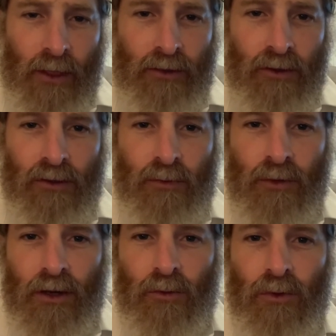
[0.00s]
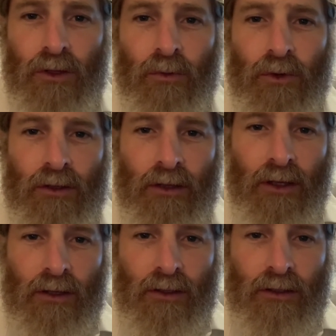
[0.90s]
It doesn't matter really what the
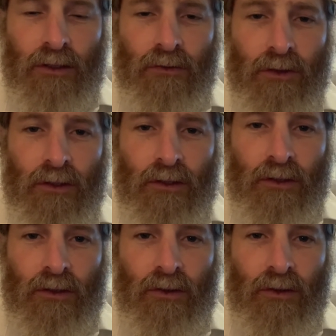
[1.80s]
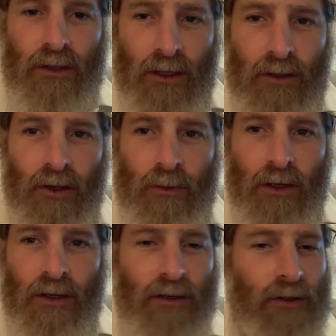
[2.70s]
dateline is. If it's daytime
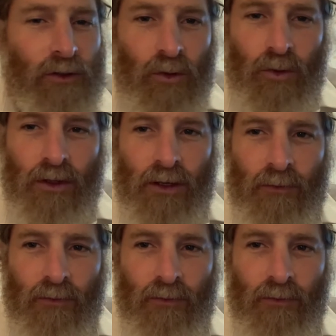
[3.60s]
again, it's a new day.